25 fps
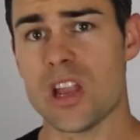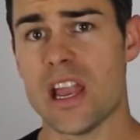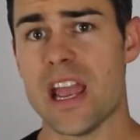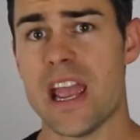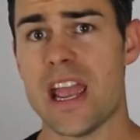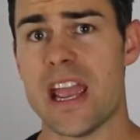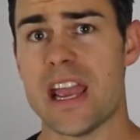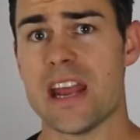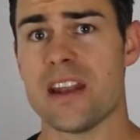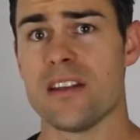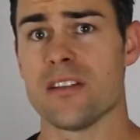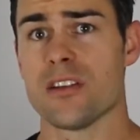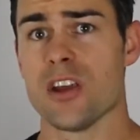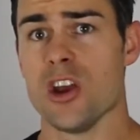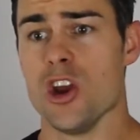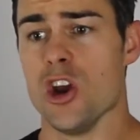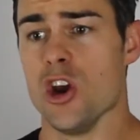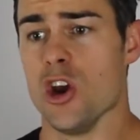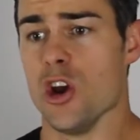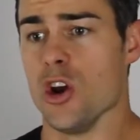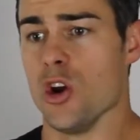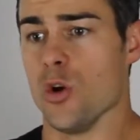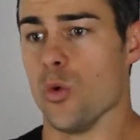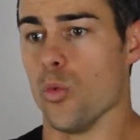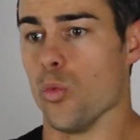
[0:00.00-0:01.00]
And
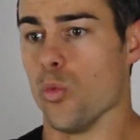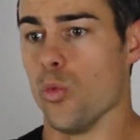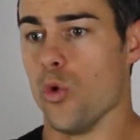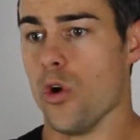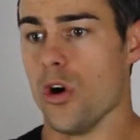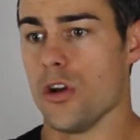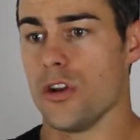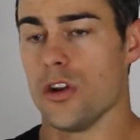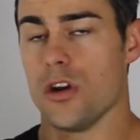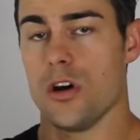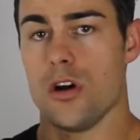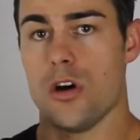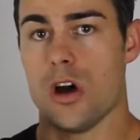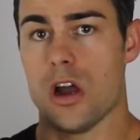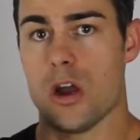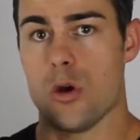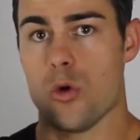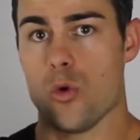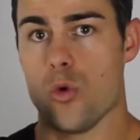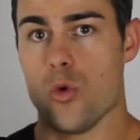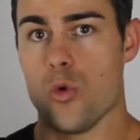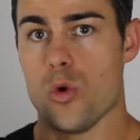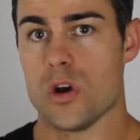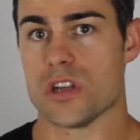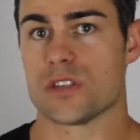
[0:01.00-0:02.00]
what I
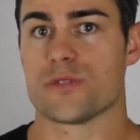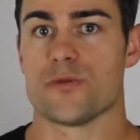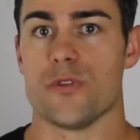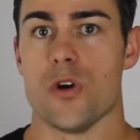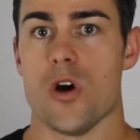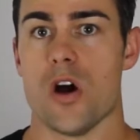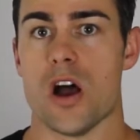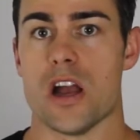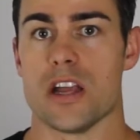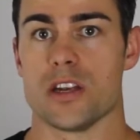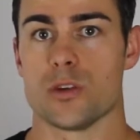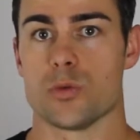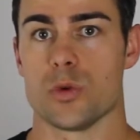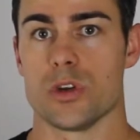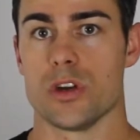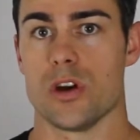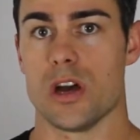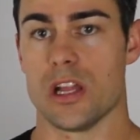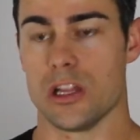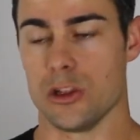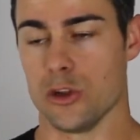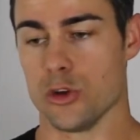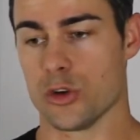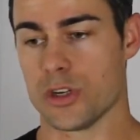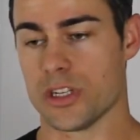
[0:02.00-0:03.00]
always find when
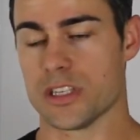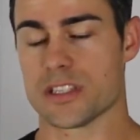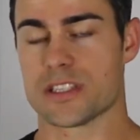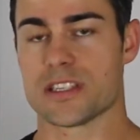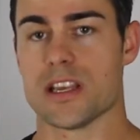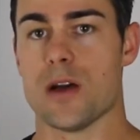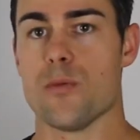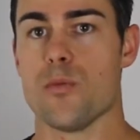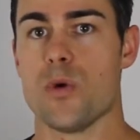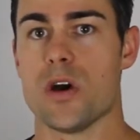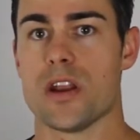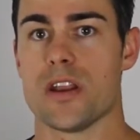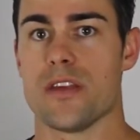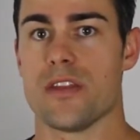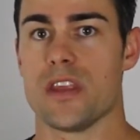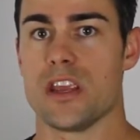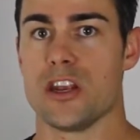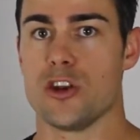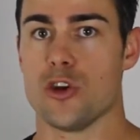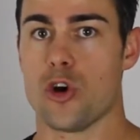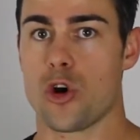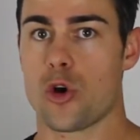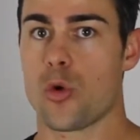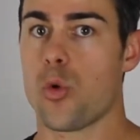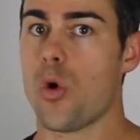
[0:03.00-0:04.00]
I look at someone and
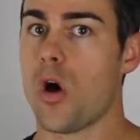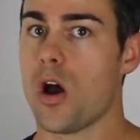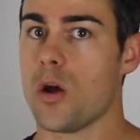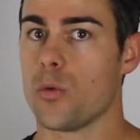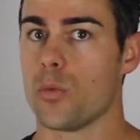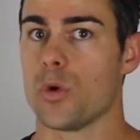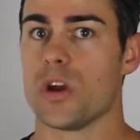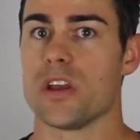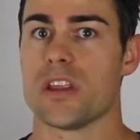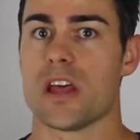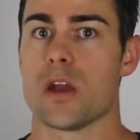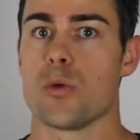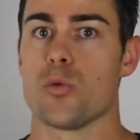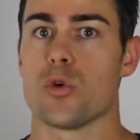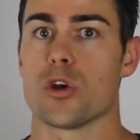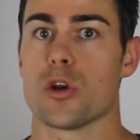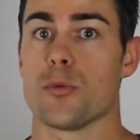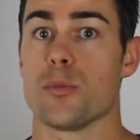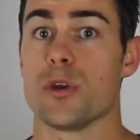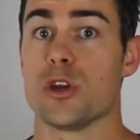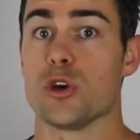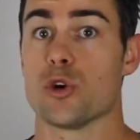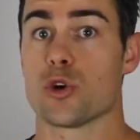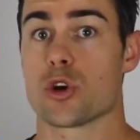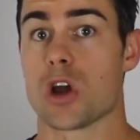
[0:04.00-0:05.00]
they're not quite where they want
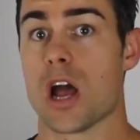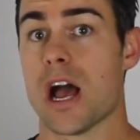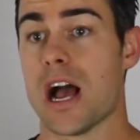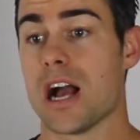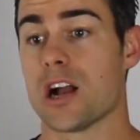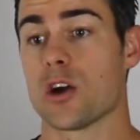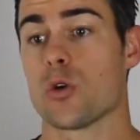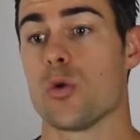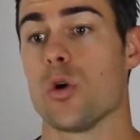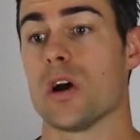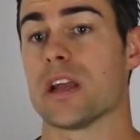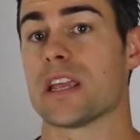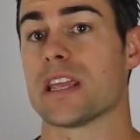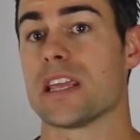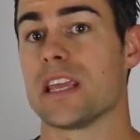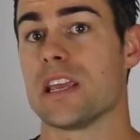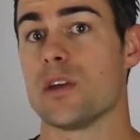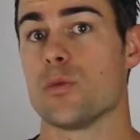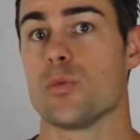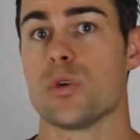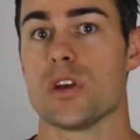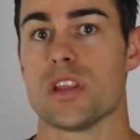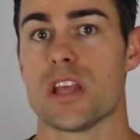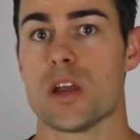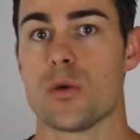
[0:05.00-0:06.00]
to be or can't quite
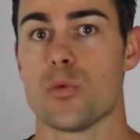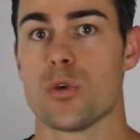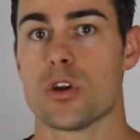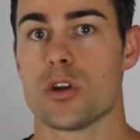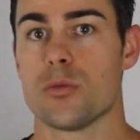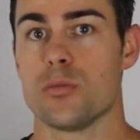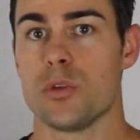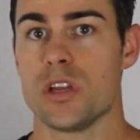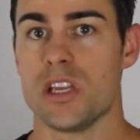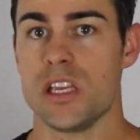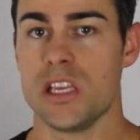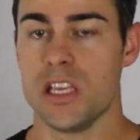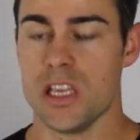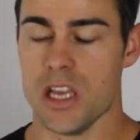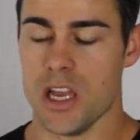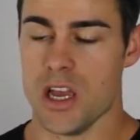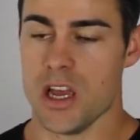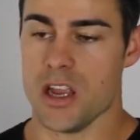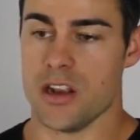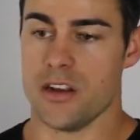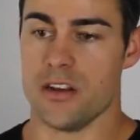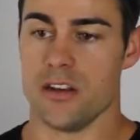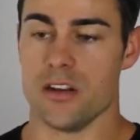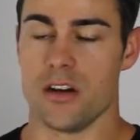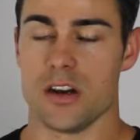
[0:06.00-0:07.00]
get where they want to be,
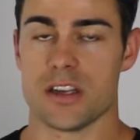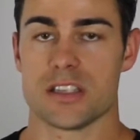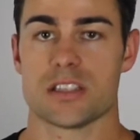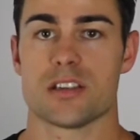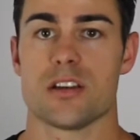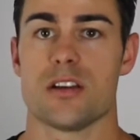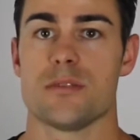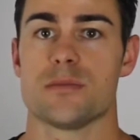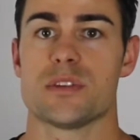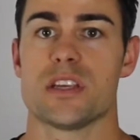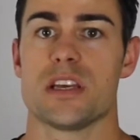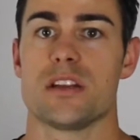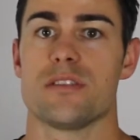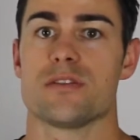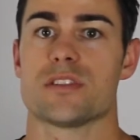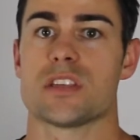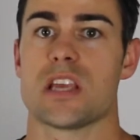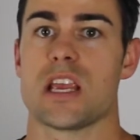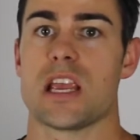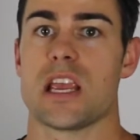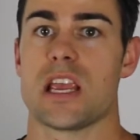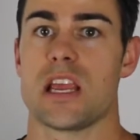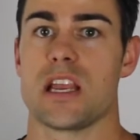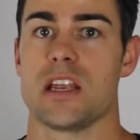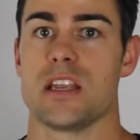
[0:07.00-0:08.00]
9 times out of
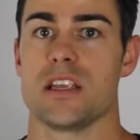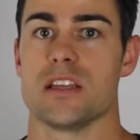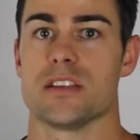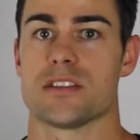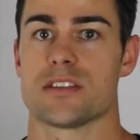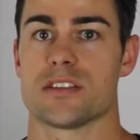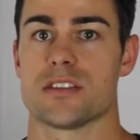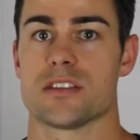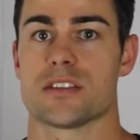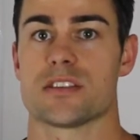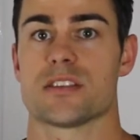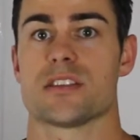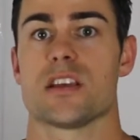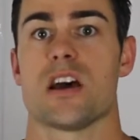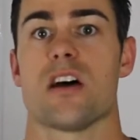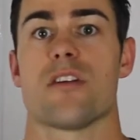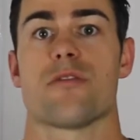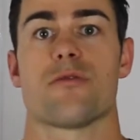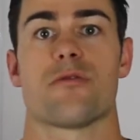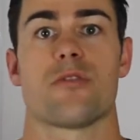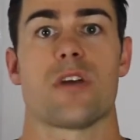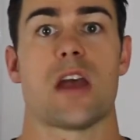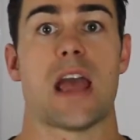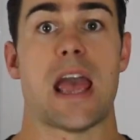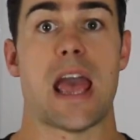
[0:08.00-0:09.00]
10 it's the
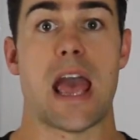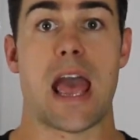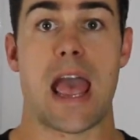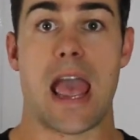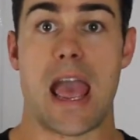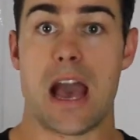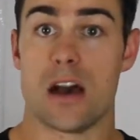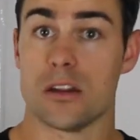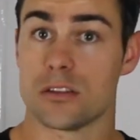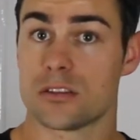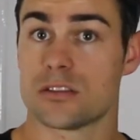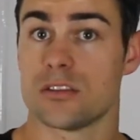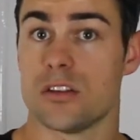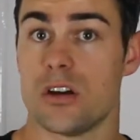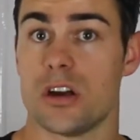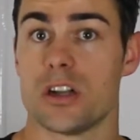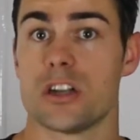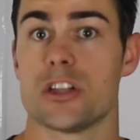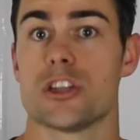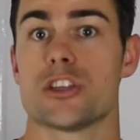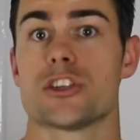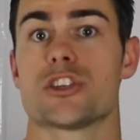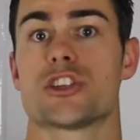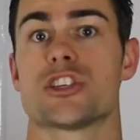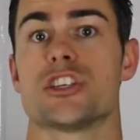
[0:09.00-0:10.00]
stuff outside
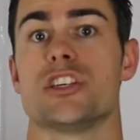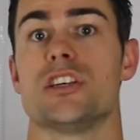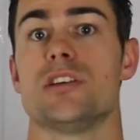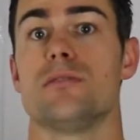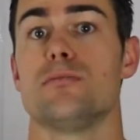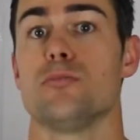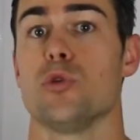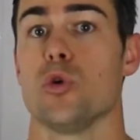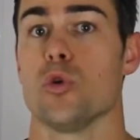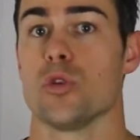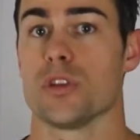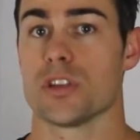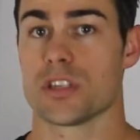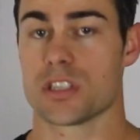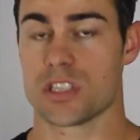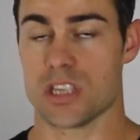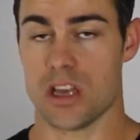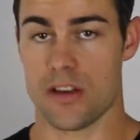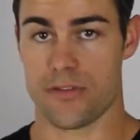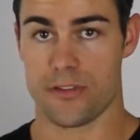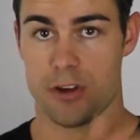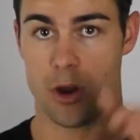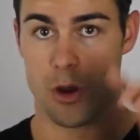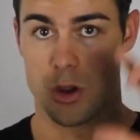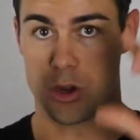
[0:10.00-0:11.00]
of the gym, or the
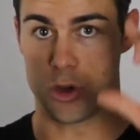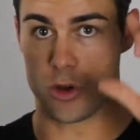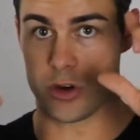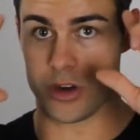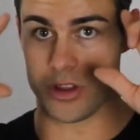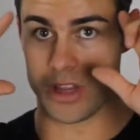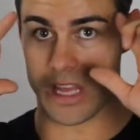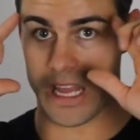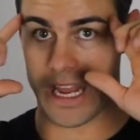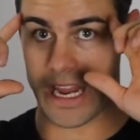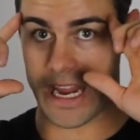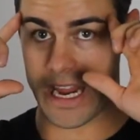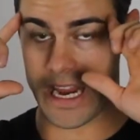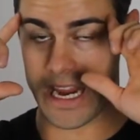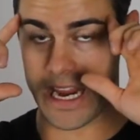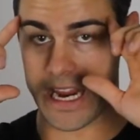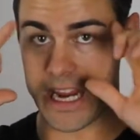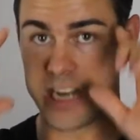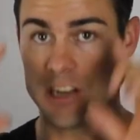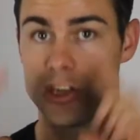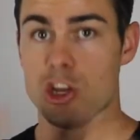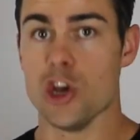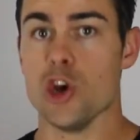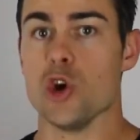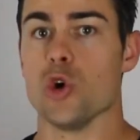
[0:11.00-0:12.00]
stuff going on in their
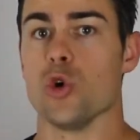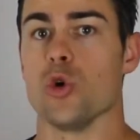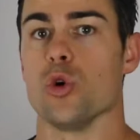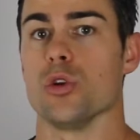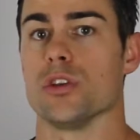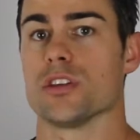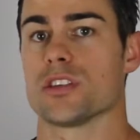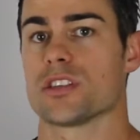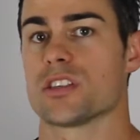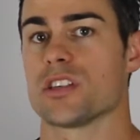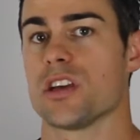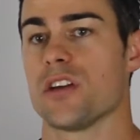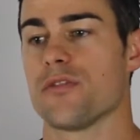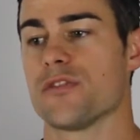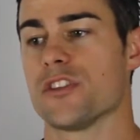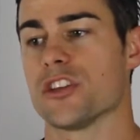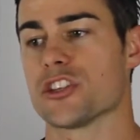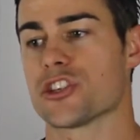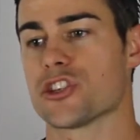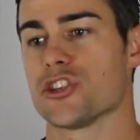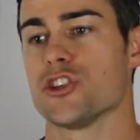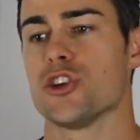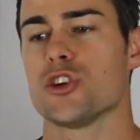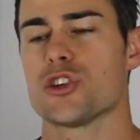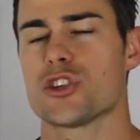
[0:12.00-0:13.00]
head, or the stuff
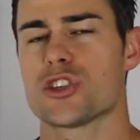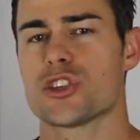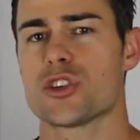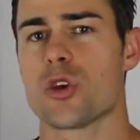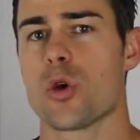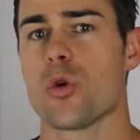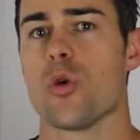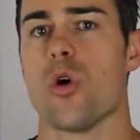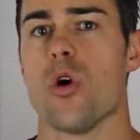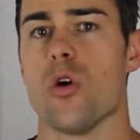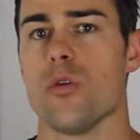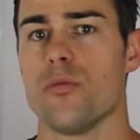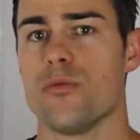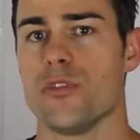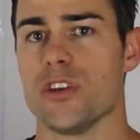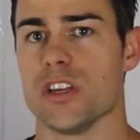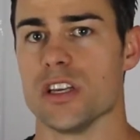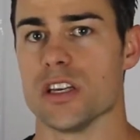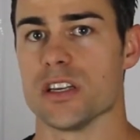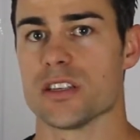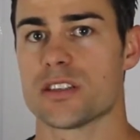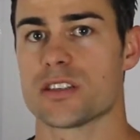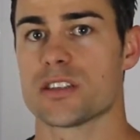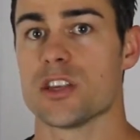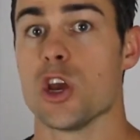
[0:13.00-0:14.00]
that's not so
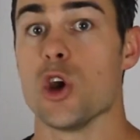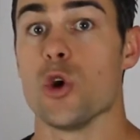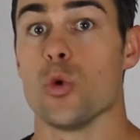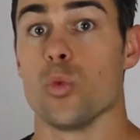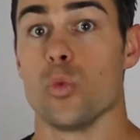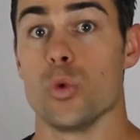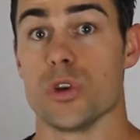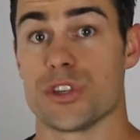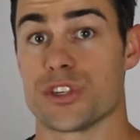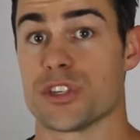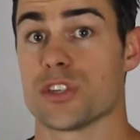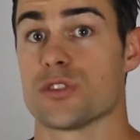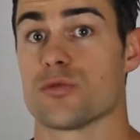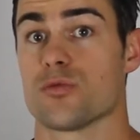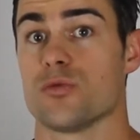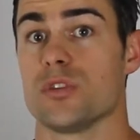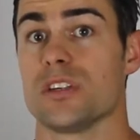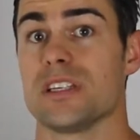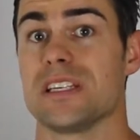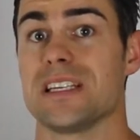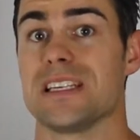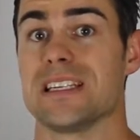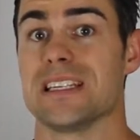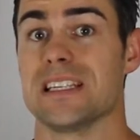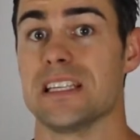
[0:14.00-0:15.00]
obvious, which is
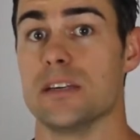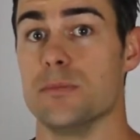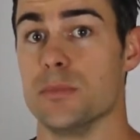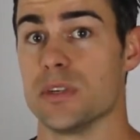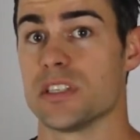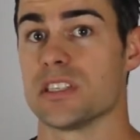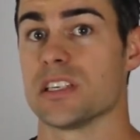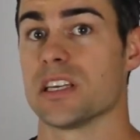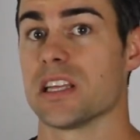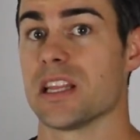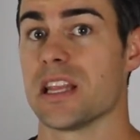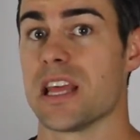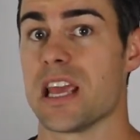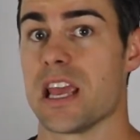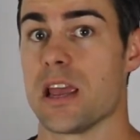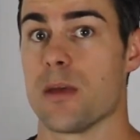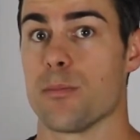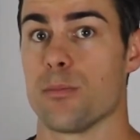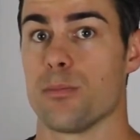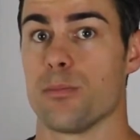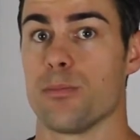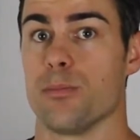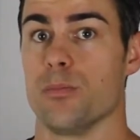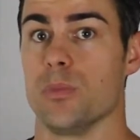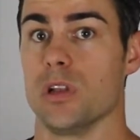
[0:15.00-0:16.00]
really limiting
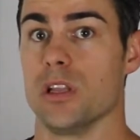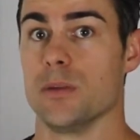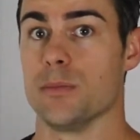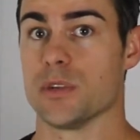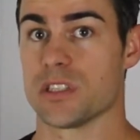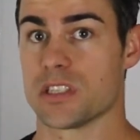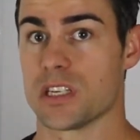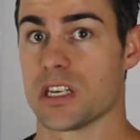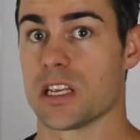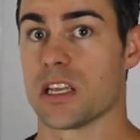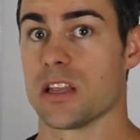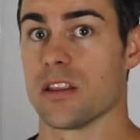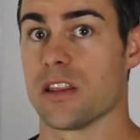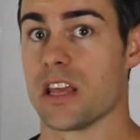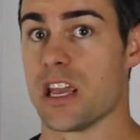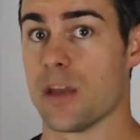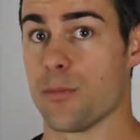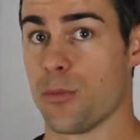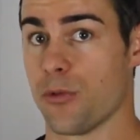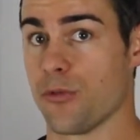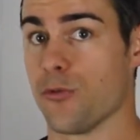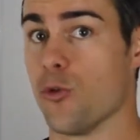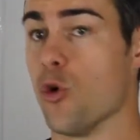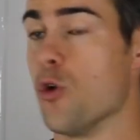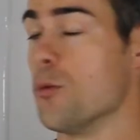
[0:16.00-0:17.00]
their
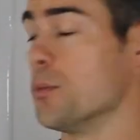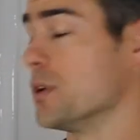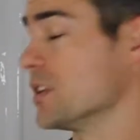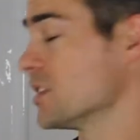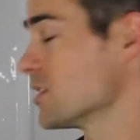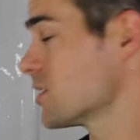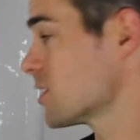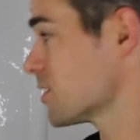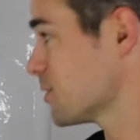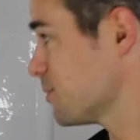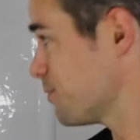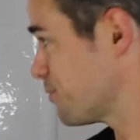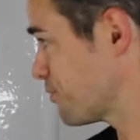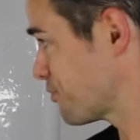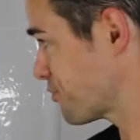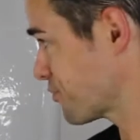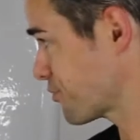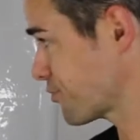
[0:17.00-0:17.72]
performance.